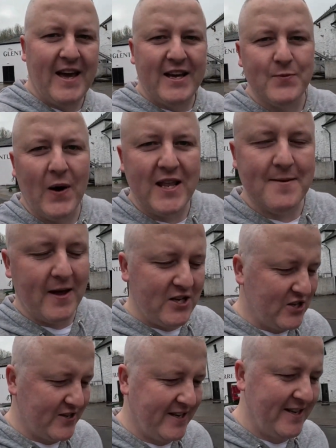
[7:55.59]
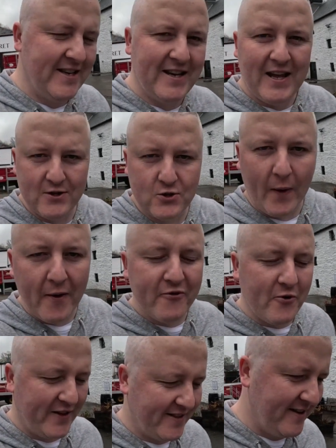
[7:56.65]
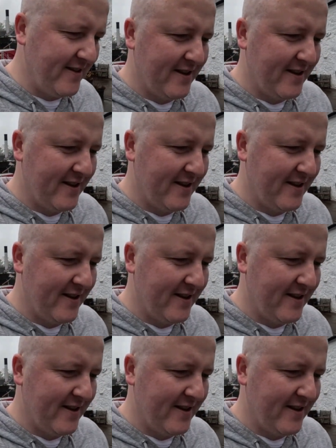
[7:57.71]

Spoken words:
is one of the miniatures at 12 quid.